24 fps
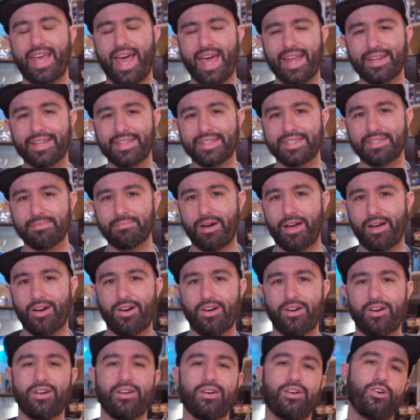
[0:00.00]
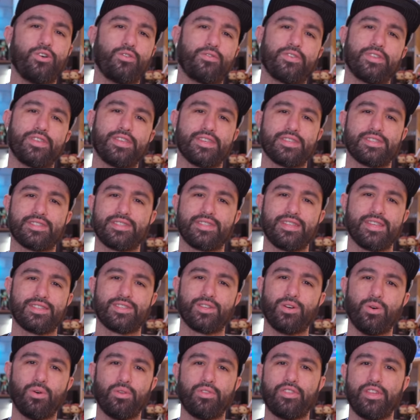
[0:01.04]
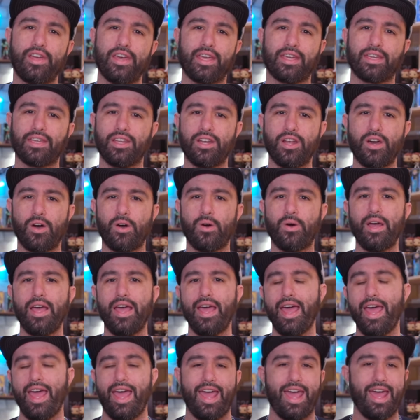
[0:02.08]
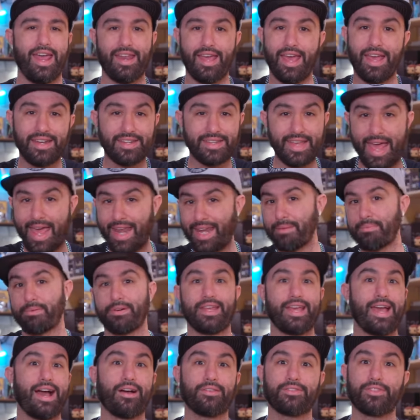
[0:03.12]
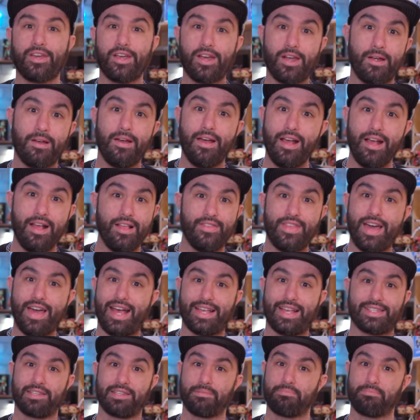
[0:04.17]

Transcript: sadness in my heart over this this whole thing, you know? And, and to anybody out there that